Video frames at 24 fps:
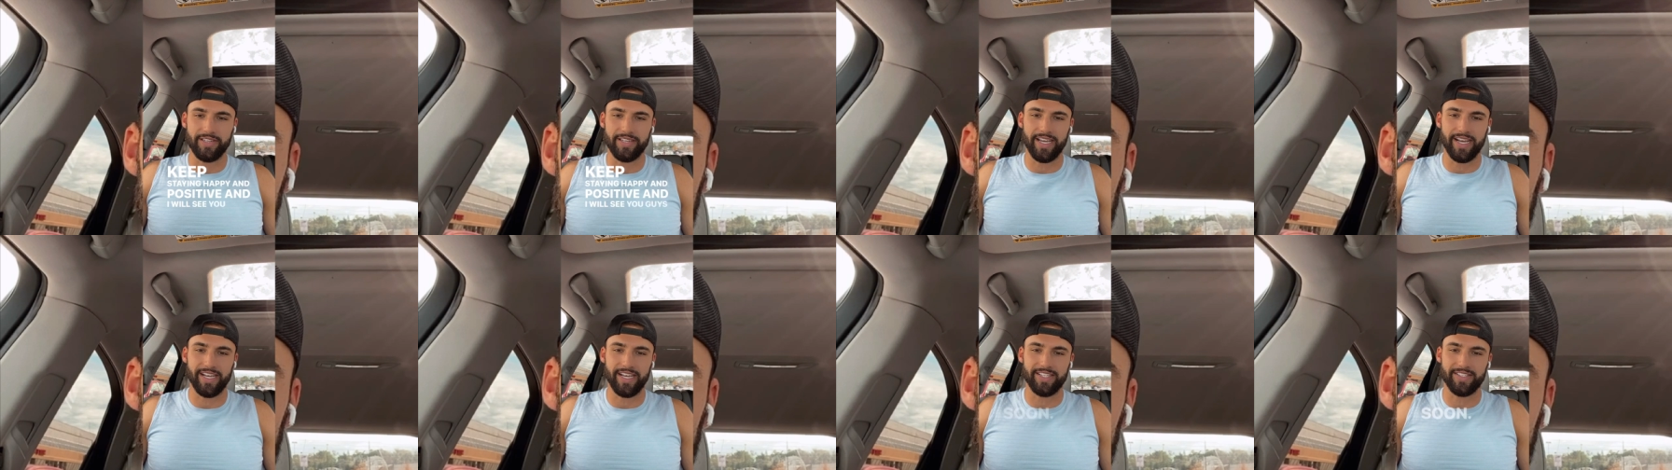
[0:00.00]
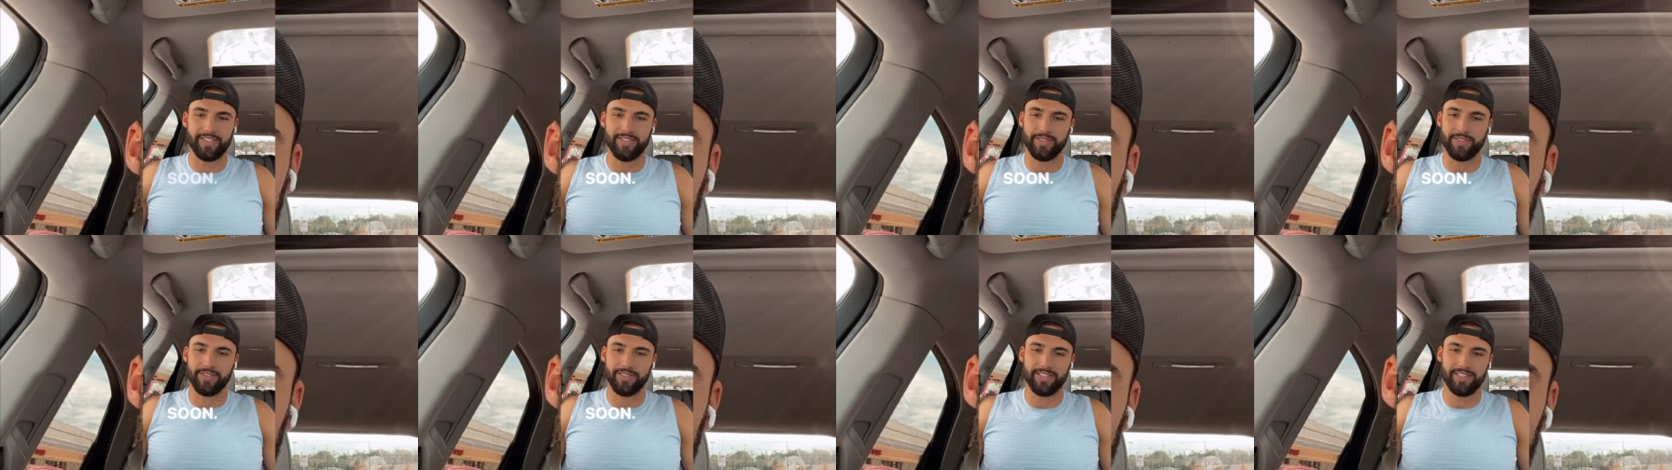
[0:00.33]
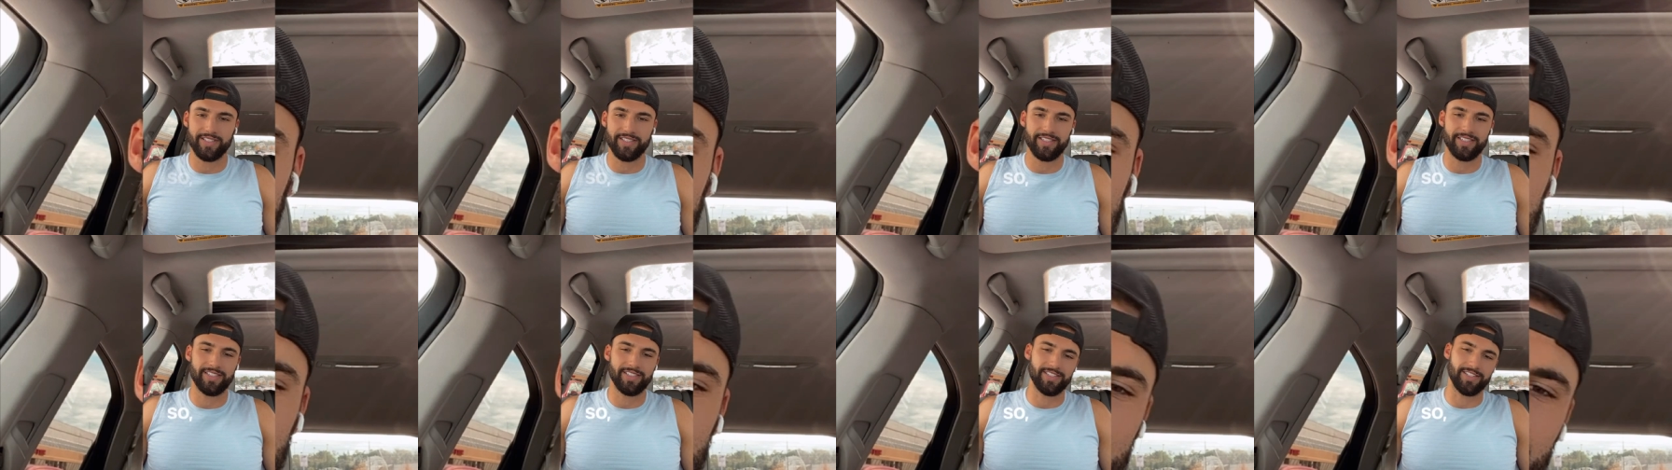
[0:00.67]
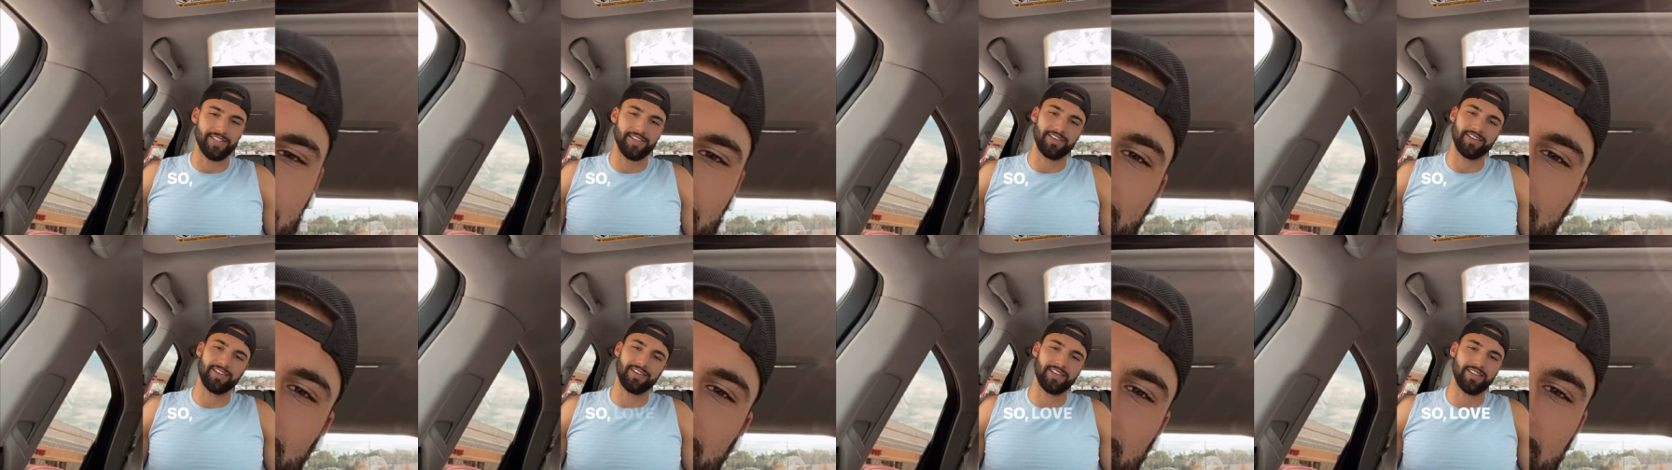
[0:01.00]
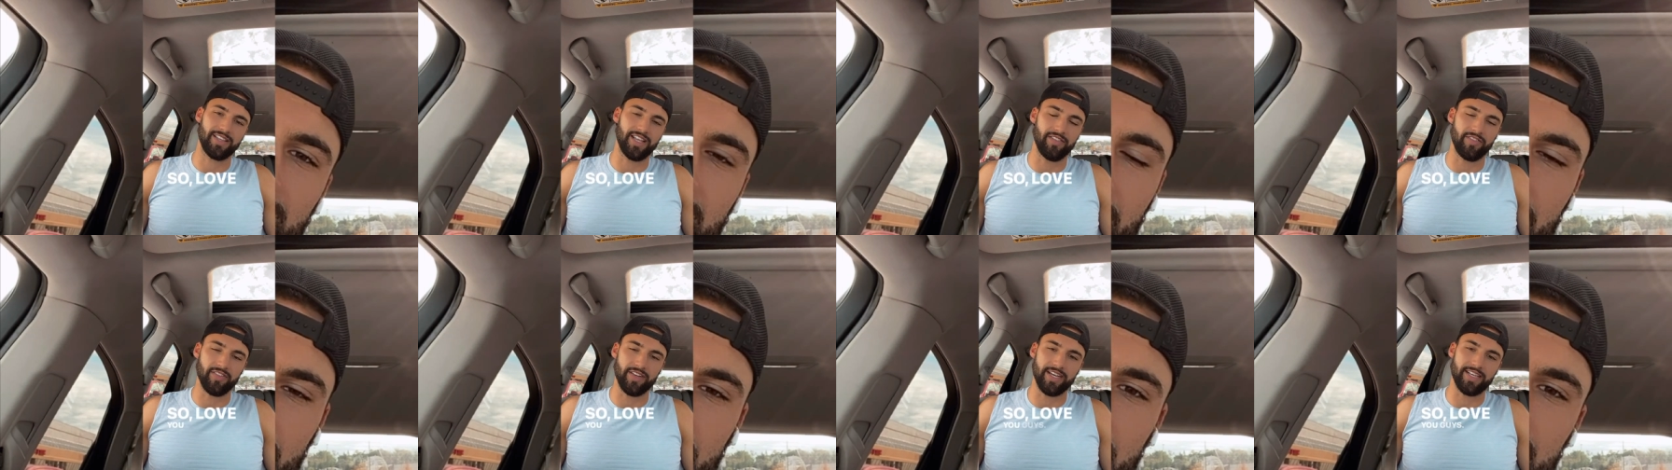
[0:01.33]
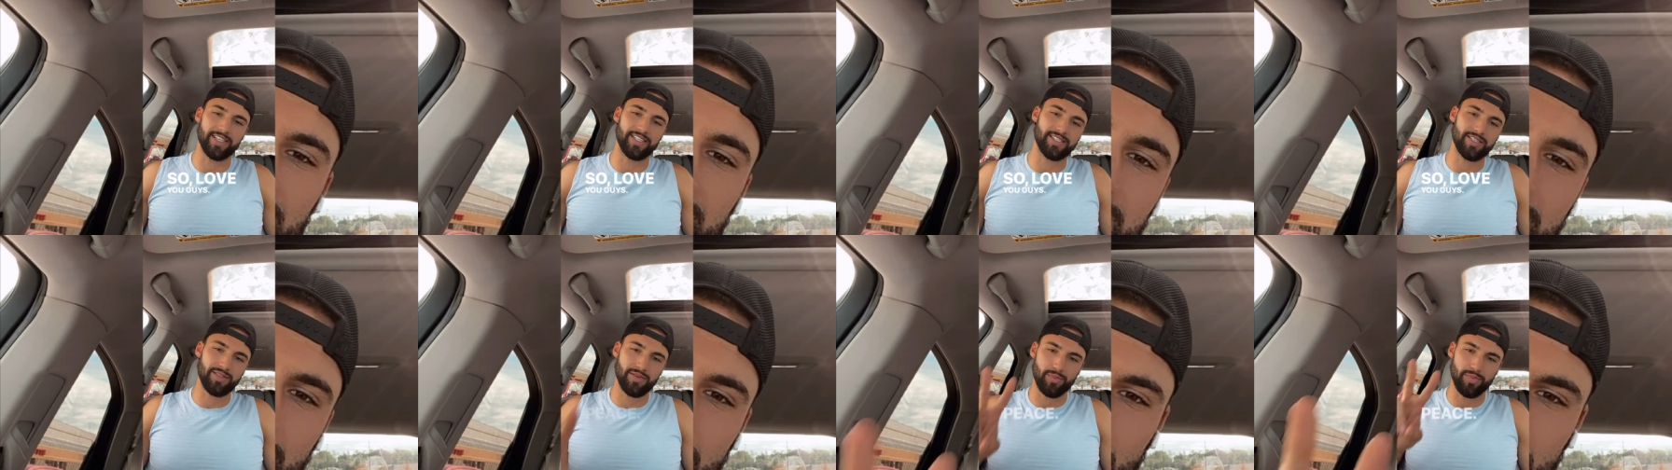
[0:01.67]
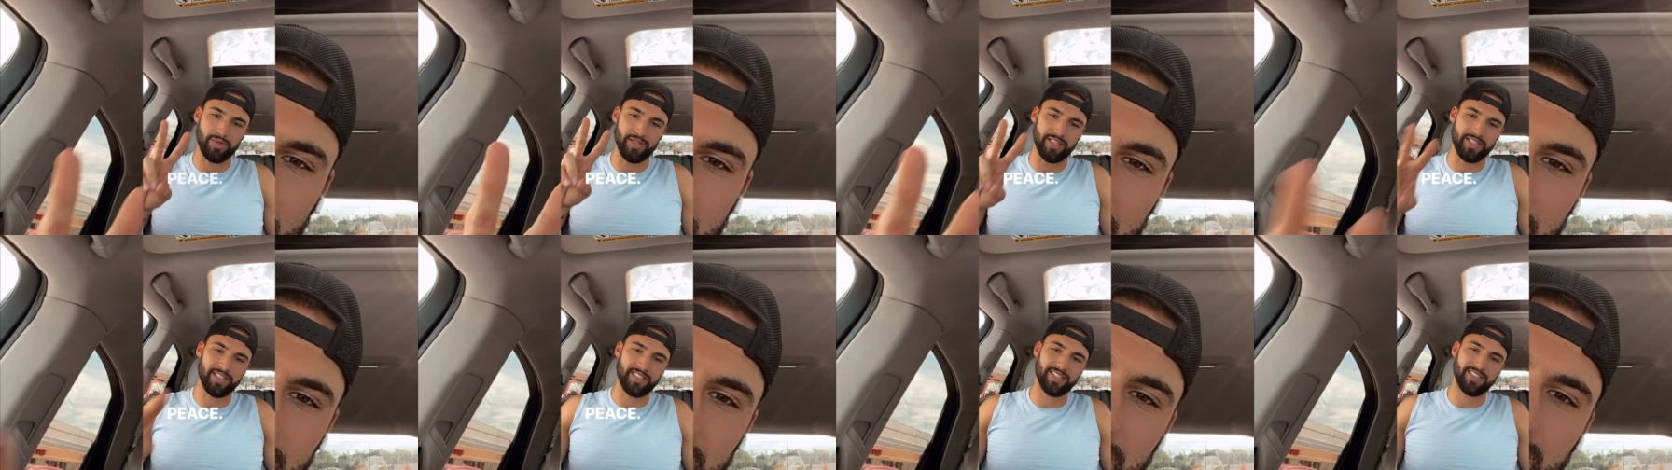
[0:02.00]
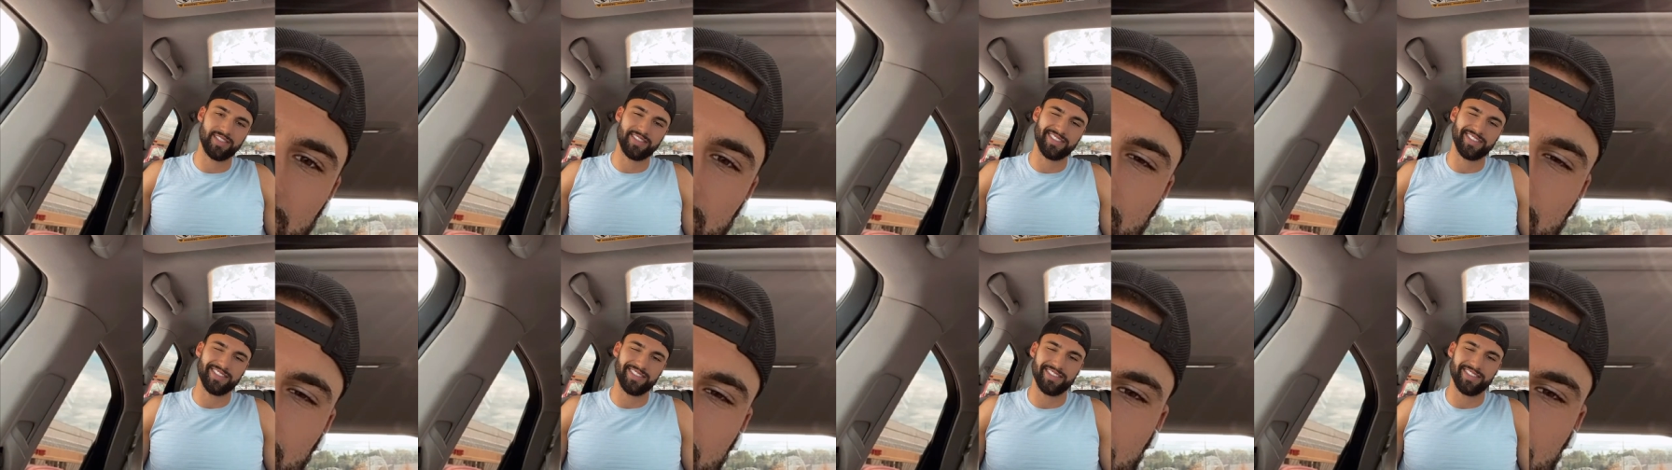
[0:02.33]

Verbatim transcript: you guys soon. So, love you guys. Peace.